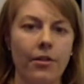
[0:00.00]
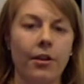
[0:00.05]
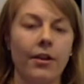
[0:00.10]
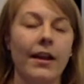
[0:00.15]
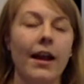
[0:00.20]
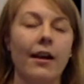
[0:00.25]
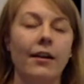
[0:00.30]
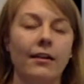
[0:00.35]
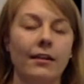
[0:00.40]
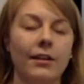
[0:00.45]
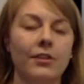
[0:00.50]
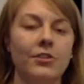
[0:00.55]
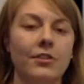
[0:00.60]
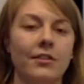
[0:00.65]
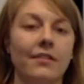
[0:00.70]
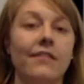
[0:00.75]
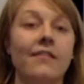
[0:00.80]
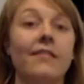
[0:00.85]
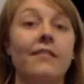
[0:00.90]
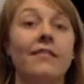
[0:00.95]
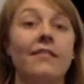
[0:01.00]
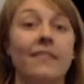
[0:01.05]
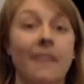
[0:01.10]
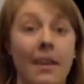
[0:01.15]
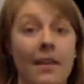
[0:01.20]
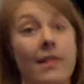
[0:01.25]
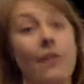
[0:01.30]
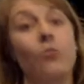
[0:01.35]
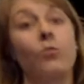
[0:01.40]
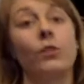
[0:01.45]
our calculations,
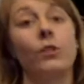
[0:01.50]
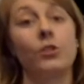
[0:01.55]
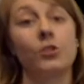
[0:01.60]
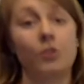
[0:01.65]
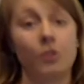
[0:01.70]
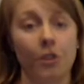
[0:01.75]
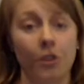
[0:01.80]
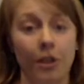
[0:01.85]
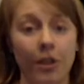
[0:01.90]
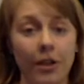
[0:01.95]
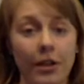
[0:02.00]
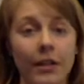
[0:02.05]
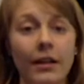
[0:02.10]
say that we should?